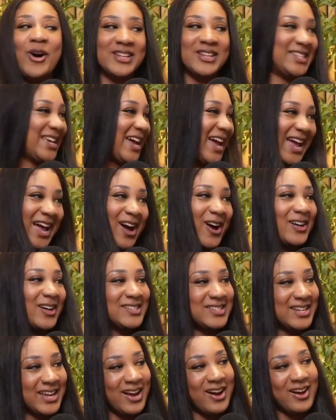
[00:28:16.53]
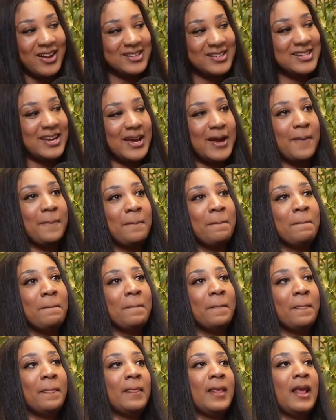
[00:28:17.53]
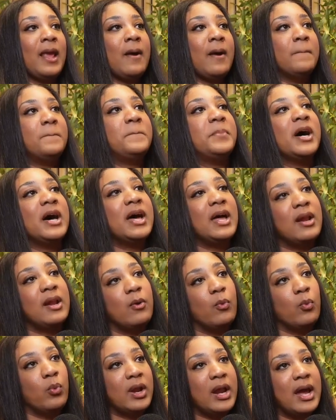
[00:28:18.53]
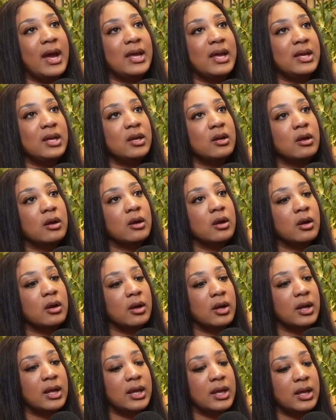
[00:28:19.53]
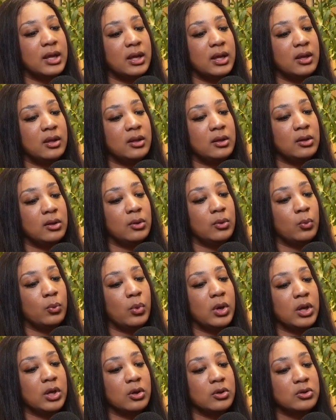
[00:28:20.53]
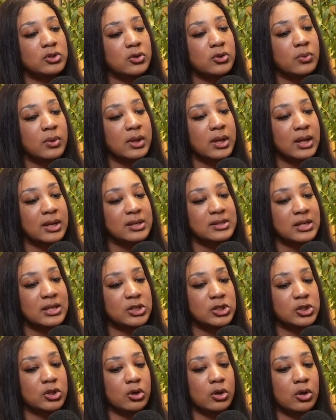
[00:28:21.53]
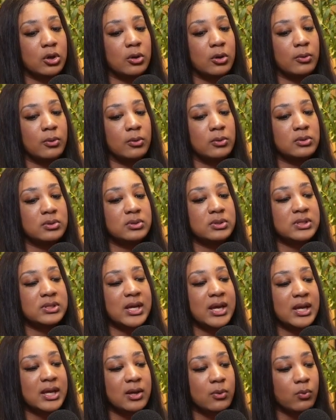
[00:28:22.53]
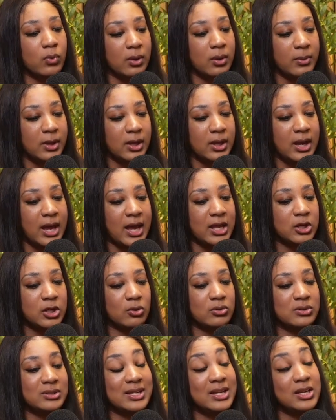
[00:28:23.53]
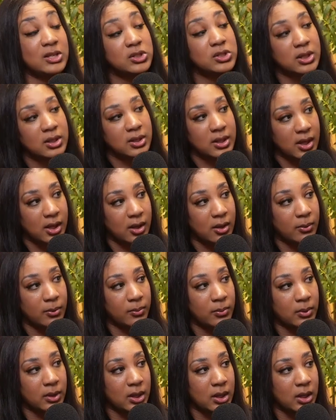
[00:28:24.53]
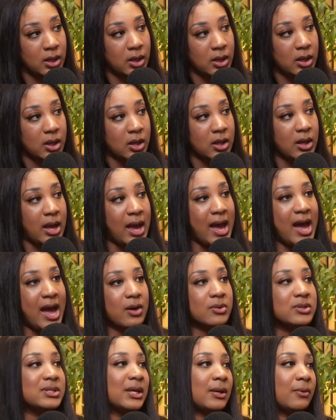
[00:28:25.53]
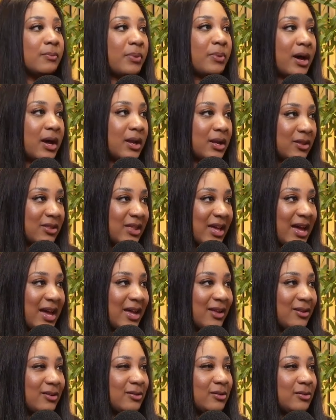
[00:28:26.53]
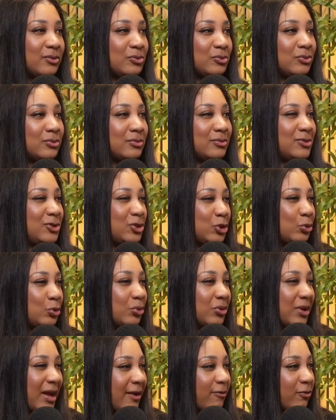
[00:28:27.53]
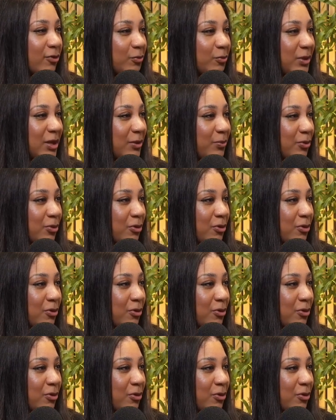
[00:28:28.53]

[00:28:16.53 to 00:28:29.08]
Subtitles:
Like all day. But what I hear in what you're doing is that you're taking women and you're teaching them how to embody that, do life with people.